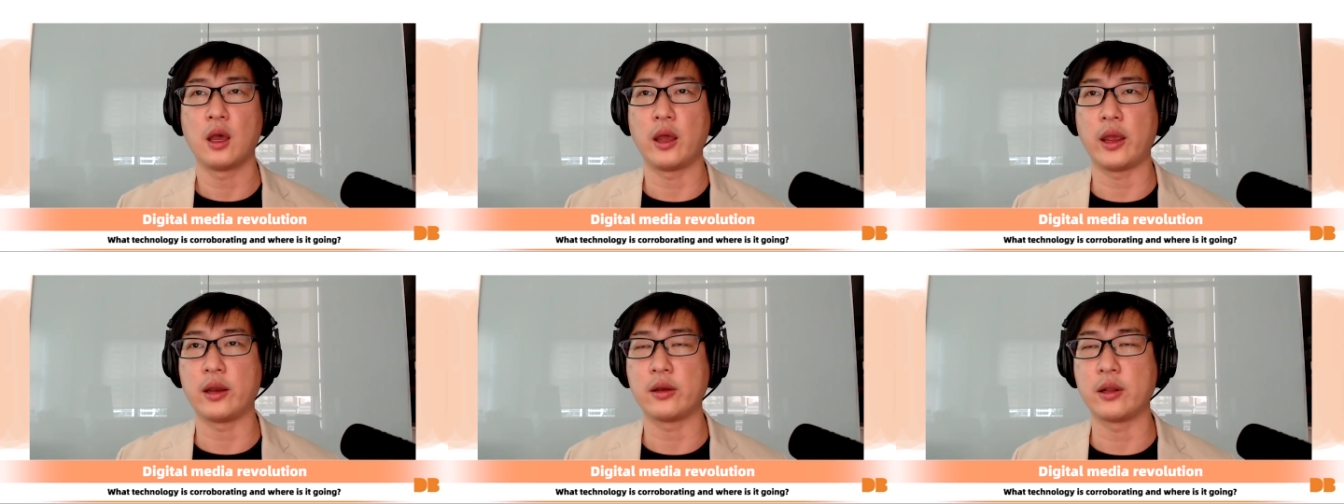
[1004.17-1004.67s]

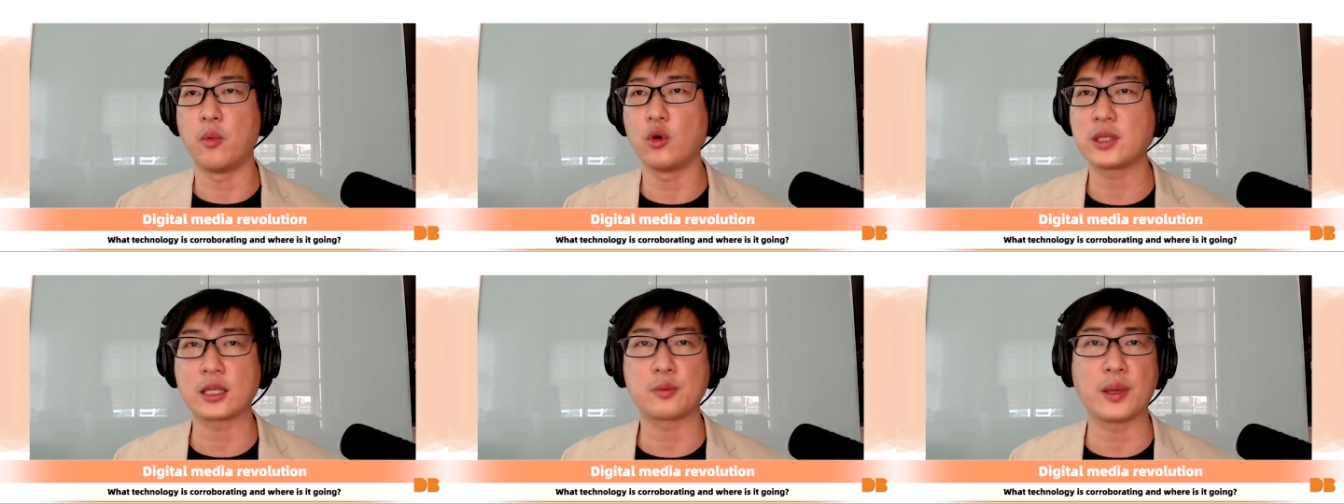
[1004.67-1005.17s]
and the
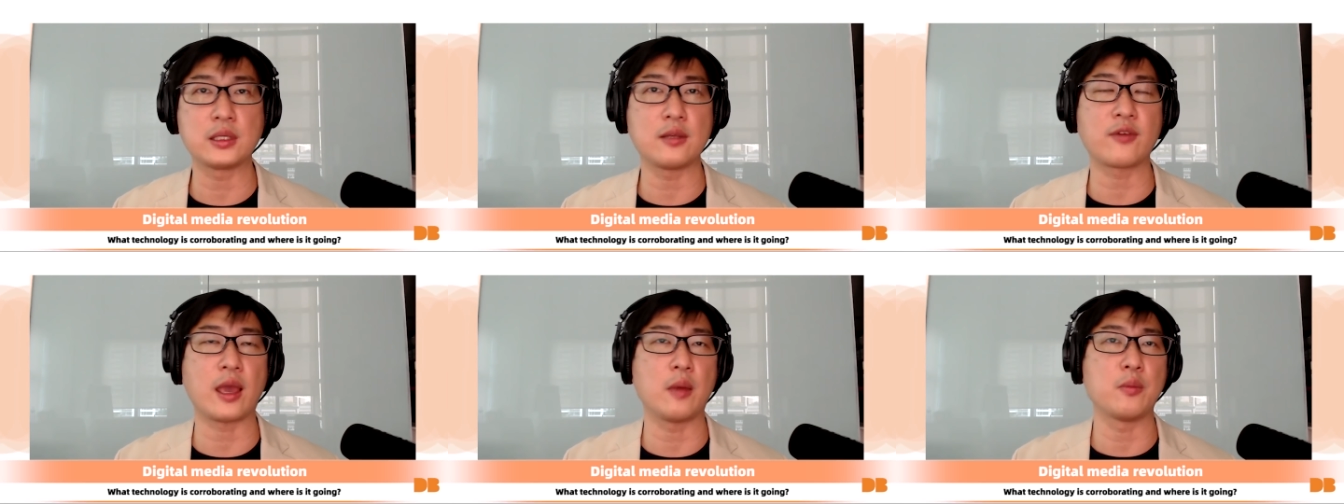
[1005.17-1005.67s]
most
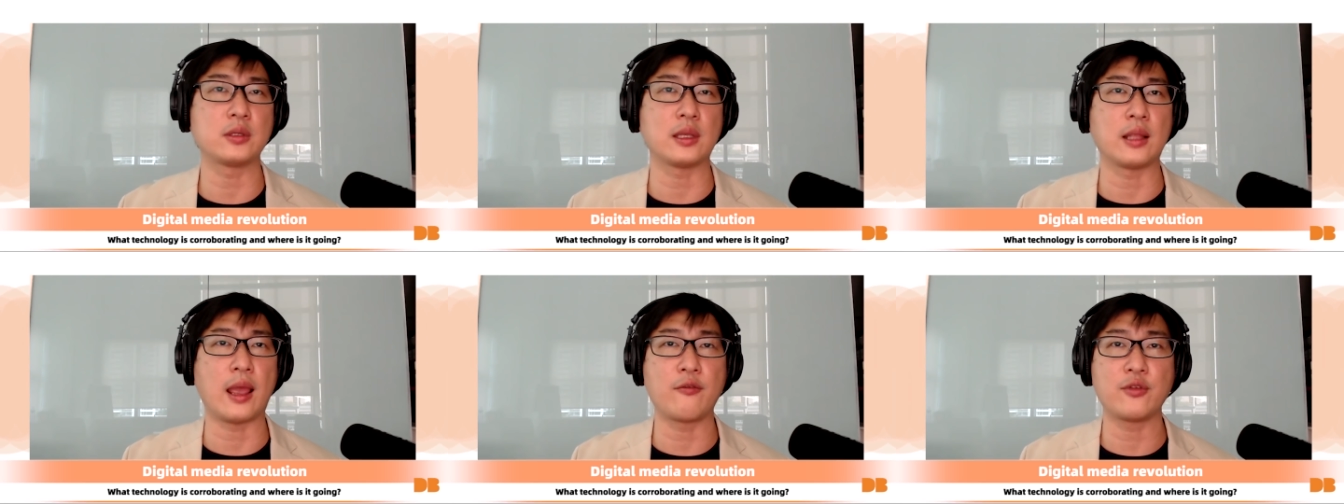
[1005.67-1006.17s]
expensive cameras
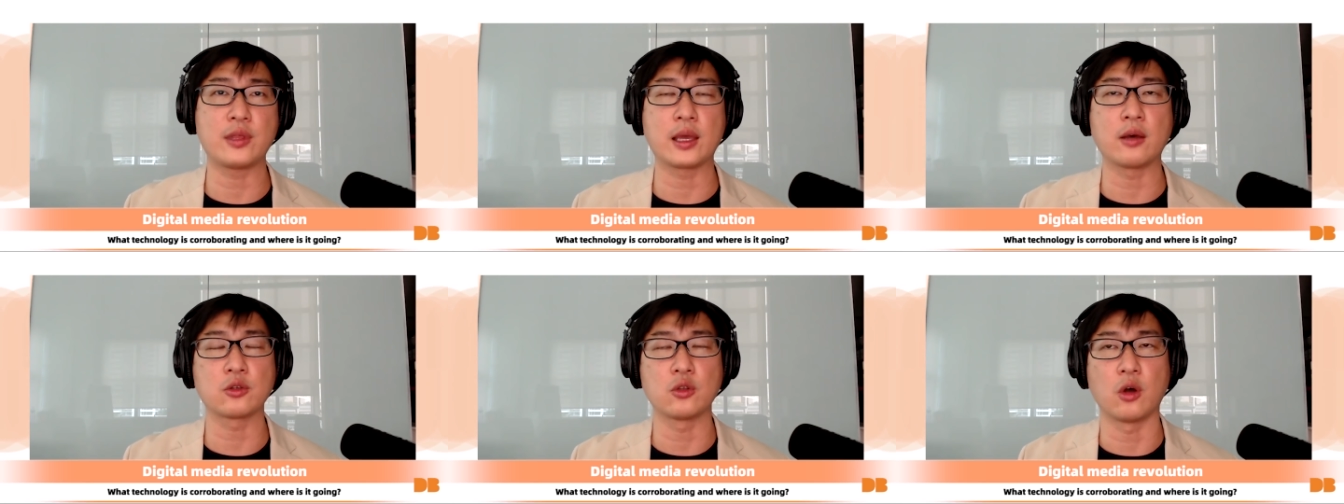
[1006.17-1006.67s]
and everything
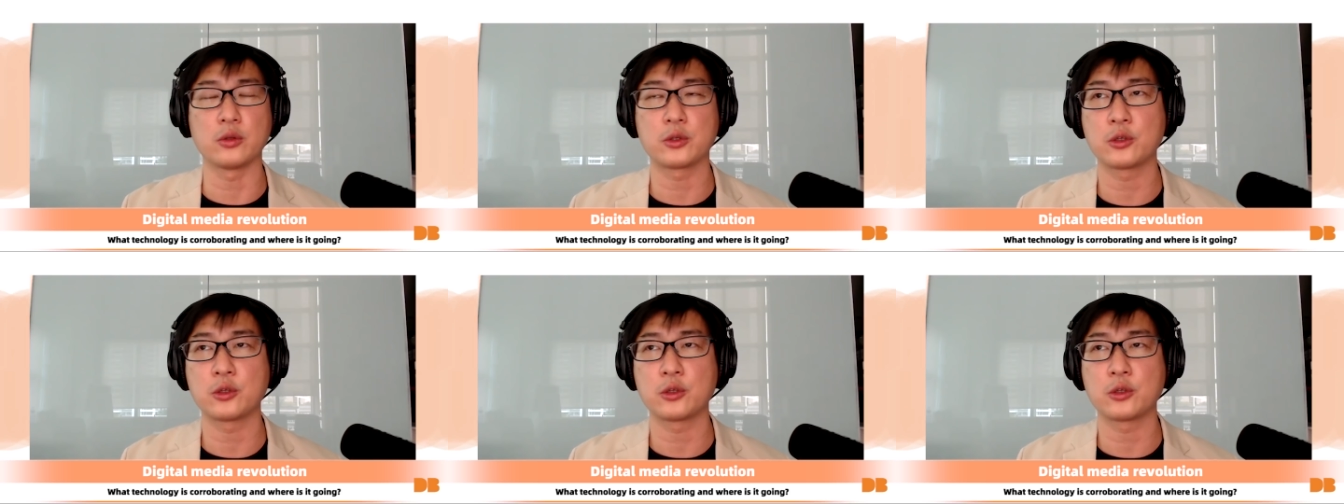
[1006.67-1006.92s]
else not.